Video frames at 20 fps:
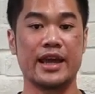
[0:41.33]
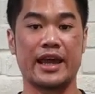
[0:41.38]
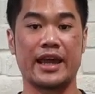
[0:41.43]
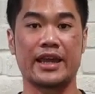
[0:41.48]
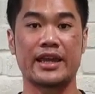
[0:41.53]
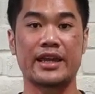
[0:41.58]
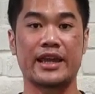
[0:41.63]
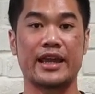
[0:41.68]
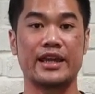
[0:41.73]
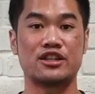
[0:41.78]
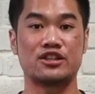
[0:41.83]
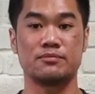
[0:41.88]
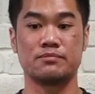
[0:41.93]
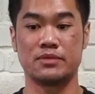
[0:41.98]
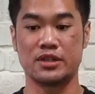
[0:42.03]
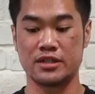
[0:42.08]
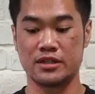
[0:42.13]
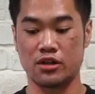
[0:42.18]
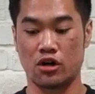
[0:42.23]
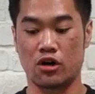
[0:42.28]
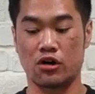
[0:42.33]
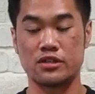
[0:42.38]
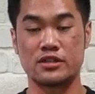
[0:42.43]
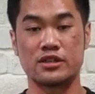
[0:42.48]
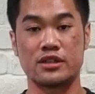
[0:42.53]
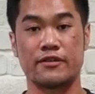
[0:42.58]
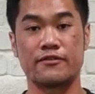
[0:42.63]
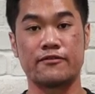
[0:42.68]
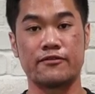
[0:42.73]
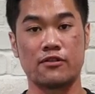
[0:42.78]
engagement
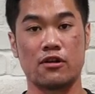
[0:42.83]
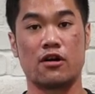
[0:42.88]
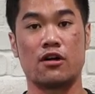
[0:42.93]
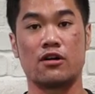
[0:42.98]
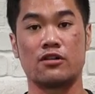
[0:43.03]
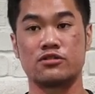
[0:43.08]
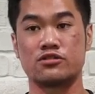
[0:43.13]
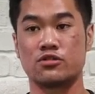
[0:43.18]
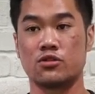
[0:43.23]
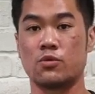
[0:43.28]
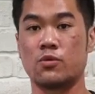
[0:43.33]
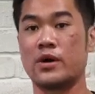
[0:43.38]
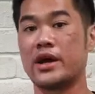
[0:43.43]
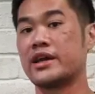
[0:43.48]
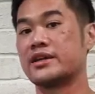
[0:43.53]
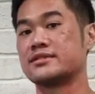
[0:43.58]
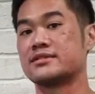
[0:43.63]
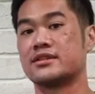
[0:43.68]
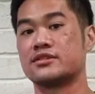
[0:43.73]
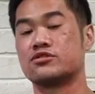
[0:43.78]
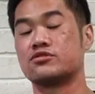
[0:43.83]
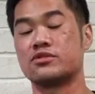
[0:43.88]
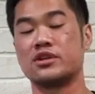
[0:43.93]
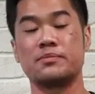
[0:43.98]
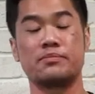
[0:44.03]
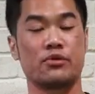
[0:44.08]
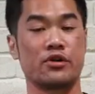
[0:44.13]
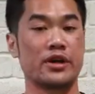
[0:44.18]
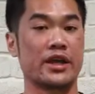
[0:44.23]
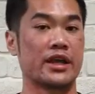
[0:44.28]
on the floor. So where is the
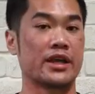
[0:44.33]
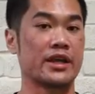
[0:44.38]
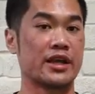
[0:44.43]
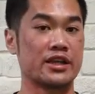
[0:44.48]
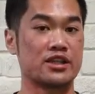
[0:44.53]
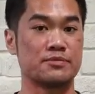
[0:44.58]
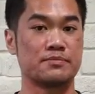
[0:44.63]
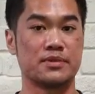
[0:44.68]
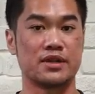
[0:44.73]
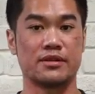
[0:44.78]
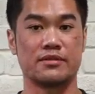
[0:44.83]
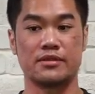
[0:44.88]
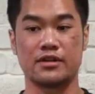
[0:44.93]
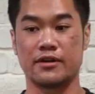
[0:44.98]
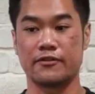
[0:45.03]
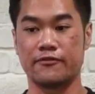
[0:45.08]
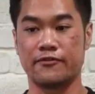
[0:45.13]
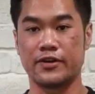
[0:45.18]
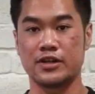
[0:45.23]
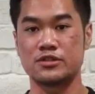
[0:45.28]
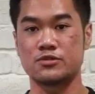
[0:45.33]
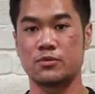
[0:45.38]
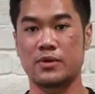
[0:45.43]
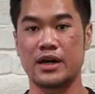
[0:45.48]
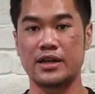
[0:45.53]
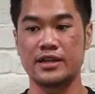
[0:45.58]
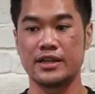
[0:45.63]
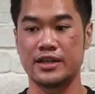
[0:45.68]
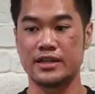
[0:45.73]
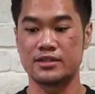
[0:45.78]
three-point engagement? The first
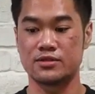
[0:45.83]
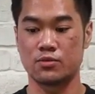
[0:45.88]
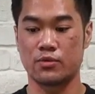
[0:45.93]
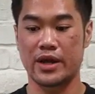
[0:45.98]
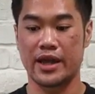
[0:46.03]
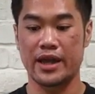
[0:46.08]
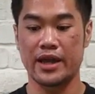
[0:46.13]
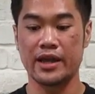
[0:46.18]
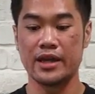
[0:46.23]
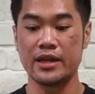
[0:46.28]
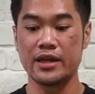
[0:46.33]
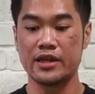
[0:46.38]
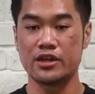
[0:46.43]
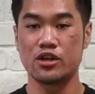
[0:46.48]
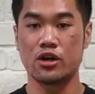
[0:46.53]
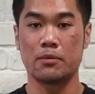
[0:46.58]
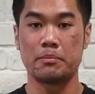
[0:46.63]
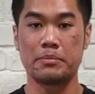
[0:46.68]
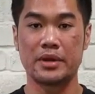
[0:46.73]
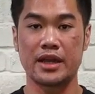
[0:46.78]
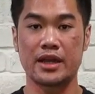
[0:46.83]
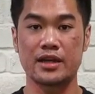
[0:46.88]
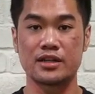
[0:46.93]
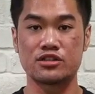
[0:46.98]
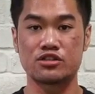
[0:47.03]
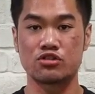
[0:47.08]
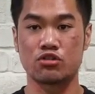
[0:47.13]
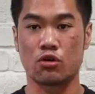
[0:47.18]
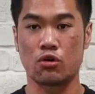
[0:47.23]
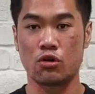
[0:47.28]
one is where your
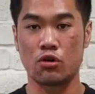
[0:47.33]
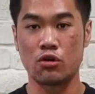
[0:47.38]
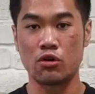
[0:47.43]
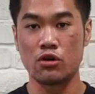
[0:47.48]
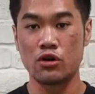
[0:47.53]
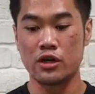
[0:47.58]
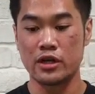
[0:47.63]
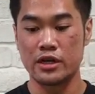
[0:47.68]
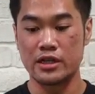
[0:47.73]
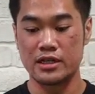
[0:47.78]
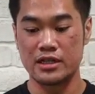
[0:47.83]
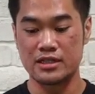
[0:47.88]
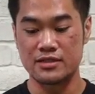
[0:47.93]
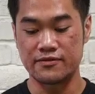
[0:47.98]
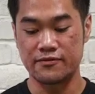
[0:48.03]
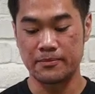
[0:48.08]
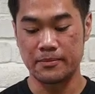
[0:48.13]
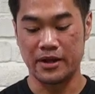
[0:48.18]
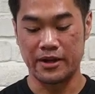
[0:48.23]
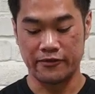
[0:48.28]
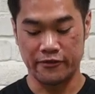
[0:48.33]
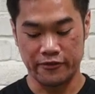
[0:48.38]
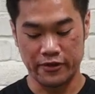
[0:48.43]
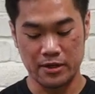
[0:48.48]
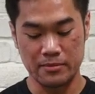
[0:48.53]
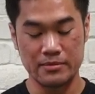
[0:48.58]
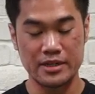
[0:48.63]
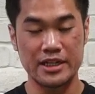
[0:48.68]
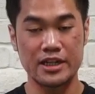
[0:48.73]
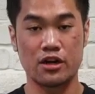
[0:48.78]
biggest toe is
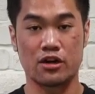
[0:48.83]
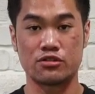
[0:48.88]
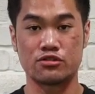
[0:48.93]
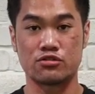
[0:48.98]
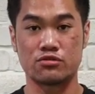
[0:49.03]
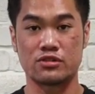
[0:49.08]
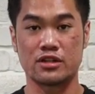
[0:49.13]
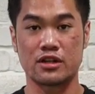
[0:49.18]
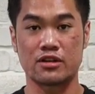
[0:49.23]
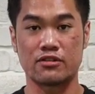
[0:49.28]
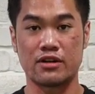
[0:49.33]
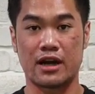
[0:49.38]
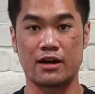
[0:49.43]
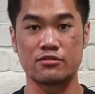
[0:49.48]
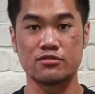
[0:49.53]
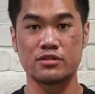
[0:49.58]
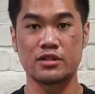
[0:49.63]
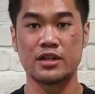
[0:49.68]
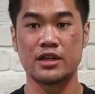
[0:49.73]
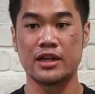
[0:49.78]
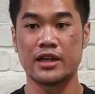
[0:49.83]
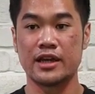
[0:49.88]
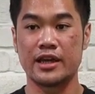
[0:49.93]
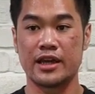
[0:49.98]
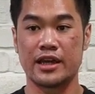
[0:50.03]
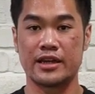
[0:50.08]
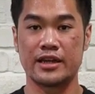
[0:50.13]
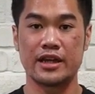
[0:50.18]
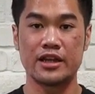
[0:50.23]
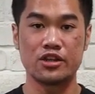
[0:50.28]
firmly onto the ground
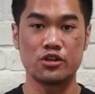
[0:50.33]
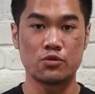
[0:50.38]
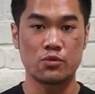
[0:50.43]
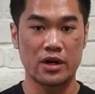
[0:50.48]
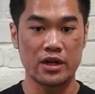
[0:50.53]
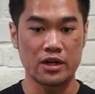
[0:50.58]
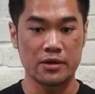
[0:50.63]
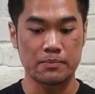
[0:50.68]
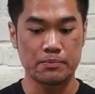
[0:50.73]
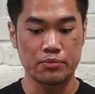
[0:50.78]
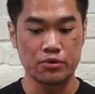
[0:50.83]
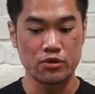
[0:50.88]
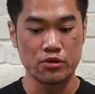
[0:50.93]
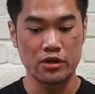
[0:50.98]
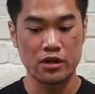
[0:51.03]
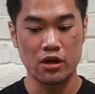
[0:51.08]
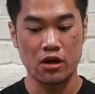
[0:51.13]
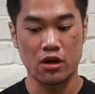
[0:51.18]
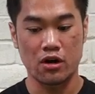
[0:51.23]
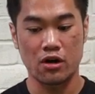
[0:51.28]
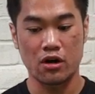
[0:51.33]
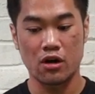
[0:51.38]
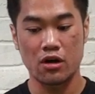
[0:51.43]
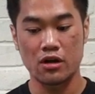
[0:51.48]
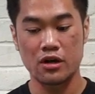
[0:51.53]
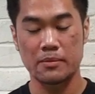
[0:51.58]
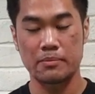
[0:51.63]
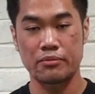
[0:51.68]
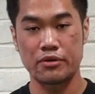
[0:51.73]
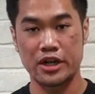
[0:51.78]
and then you want to put
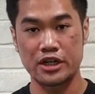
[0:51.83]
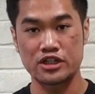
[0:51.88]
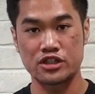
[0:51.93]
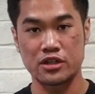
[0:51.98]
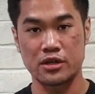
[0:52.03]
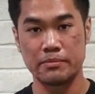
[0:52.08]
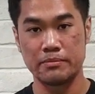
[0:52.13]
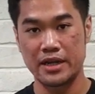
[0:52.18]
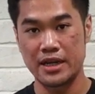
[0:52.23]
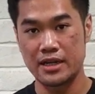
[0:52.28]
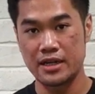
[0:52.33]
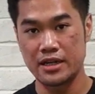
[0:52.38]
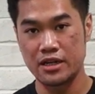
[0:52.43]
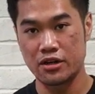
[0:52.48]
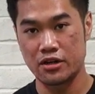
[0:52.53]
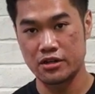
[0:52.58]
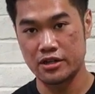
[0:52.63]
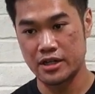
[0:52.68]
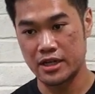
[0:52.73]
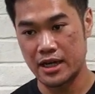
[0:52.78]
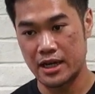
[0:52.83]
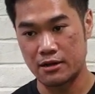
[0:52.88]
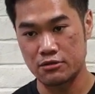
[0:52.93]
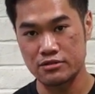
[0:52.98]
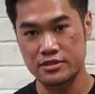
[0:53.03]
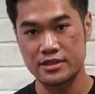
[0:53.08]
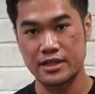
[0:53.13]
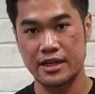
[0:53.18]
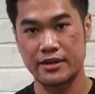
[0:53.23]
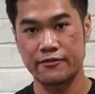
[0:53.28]
all the pressure mainly on the
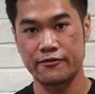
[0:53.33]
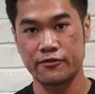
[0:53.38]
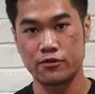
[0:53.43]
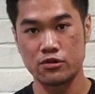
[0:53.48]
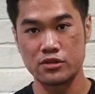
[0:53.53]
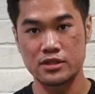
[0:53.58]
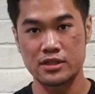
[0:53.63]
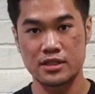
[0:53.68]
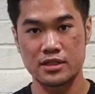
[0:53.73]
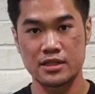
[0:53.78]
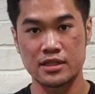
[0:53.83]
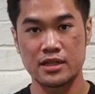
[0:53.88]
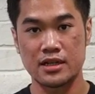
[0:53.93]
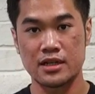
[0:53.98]
outside foot,